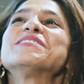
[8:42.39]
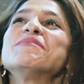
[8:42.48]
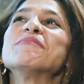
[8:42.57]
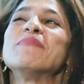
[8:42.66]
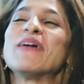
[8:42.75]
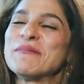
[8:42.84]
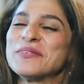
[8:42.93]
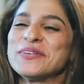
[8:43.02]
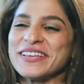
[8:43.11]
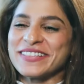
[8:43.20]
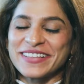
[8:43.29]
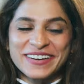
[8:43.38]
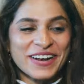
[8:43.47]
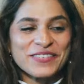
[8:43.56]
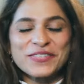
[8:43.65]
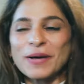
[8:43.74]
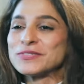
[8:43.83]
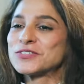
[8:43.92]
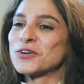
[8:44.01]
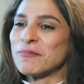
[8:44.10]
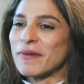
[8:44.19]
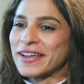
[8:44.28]
a memory that kind of comes to
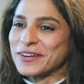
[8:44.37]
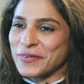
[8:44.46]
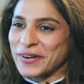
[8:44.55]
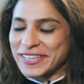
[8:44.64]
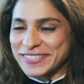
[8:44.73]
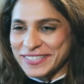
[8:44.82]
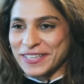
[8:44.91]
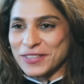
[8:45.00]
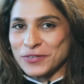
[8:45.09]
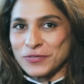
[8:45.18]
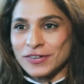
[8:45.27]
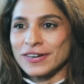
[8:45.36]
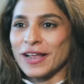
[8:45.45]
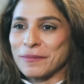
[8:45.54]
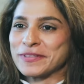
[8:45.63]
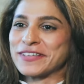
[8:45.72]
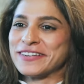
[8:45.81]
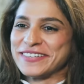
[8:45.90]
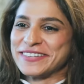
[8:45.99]
your mind when I say the word Laapataa